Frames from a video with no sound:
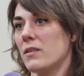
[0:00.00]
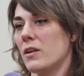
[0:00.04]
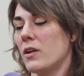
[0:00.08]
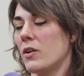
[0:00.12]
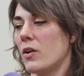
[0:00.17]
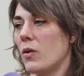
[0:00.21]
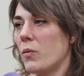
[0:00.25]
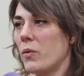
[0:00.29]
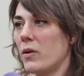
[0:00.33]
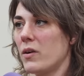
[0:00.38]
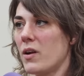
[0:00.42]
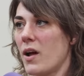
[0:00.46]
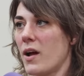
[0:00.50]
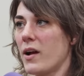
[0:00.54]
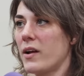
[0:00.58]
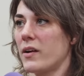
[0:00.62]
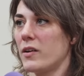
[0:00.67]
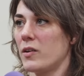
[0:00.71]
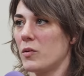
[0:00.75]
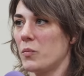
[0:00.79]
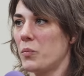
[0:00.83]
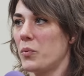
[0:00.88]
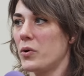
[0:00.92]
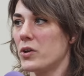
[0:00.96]
You know, we're not
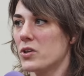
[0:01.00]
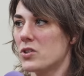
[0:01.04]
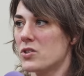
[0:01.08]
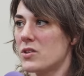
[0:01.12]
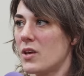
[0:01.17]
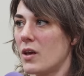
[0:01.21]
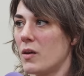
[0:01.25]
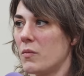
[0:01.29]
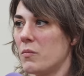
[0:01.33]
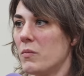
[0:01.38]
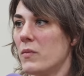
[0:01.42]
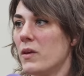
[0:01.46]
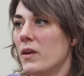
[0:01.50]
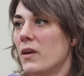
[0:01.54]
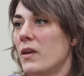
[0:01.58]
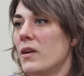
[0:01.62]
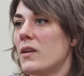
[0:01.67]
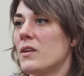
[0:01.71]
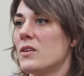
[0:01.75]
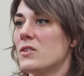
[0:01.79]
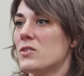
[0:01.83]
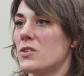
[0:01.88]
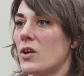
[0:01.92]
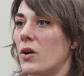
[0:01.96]
going to push them.
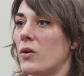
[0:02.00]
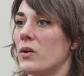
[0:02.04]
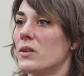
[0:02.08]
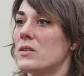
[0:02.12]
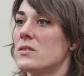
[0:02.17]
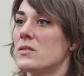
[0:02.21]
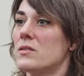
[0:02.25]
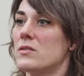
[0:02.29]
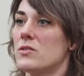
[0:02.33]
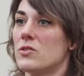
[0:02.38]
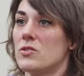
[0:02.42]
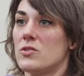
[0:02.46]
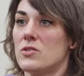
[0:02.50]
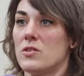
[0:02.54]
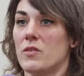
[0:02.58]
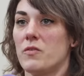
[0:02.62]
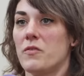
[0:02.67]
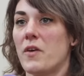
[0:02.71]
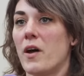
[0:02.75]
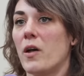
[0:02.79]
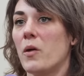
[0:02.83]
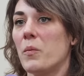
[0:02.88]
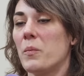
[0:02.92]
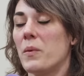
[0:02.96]
So it's just
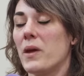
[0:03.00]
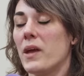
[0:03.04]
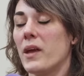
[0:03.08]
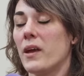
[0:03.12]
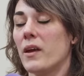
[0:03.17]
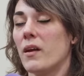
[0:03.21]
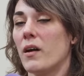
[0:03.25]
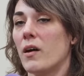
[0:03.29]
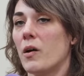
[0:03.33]
developing